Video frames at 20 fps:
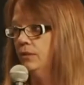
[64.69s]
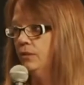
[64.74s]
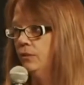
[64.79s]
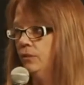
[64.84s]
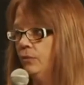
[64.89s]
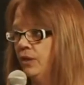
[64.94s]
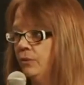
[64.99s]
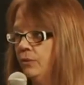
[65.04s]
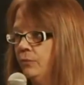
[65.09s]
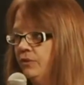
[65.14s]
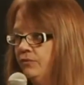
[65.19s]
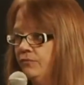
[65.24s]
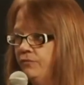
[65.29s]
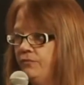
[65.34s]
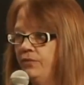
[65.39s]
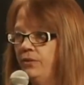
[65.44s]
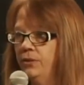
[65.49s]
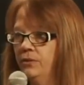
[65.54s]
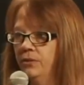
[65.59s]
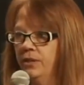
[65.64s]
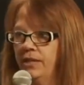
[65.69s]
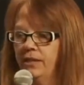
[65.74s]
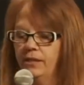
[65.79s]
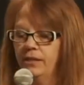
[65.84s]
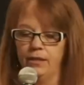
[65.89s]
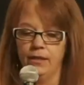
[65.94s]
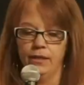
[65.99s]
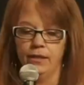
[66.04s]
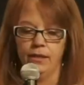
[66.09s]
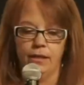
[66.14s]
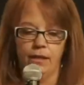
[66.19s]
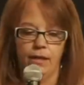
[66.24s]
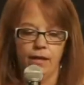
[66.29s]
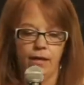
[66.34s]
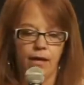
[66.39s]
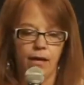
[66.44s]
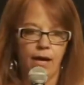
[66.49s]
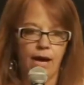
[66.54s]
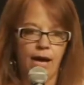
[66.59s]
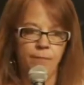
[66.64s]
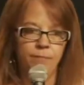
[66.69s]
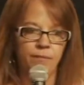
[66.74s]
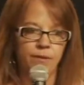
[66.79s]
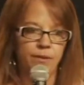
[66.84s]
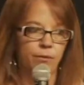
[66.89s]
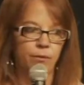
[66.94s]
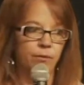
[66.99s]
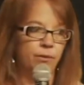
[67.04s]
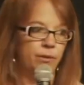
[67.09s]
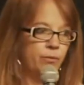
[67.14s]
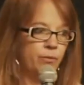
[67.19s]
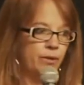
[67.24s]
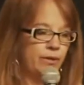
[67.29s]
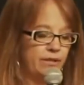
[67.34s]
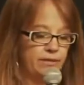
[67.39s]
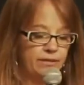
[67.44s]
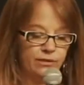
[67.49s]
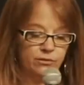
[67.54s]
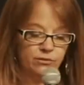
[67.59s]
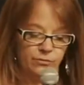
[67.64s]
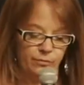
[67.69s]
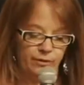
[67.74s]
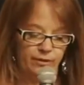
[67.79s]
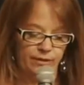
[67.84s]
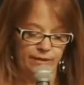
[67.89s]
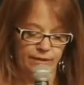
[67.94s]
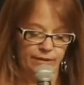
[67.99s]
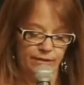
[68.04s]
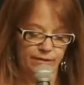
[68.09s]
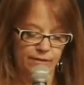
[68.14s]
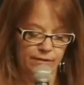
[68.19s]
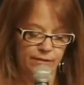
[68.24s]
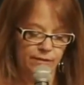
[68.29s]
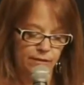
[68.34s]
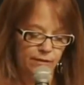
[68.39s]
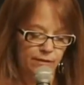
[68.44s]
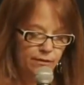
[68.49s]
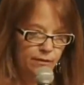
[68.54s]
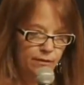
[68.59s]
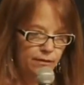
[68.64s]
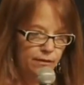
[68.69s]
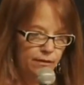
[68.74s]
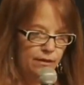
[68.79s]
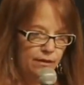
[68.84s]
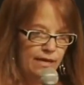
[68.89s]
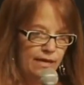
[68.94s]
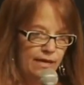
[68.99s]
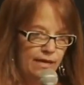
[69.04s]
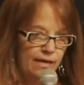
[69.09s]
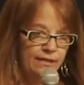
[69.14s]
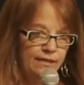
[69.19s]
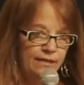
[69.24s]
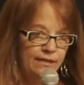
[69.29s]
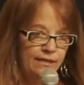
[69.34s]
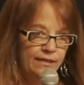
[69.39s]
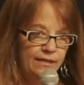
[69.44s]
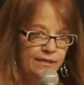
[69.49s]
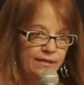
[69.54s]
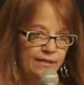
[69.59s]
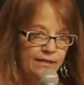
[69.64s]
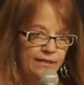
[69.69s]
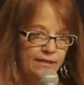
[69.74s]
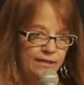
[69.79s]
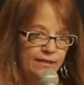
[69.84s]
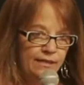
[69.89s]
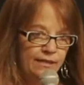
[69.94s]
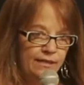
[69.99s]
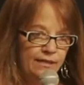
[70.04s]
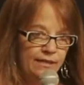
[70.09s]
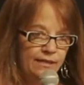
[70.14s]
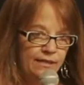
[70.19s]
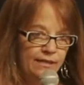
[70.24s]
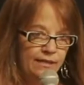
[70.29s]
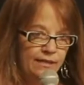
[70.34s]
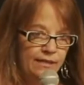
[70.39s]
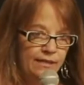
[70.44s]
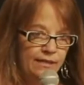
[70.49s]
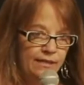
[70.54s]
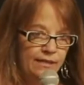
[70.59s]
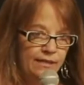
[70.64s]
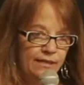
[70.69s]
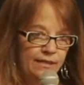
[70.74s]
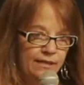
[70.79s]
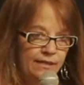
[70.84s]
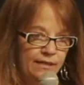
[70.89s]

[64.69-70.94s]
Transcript: Why do we feel like I'm the only one that deals with this? And it's because of stigma. But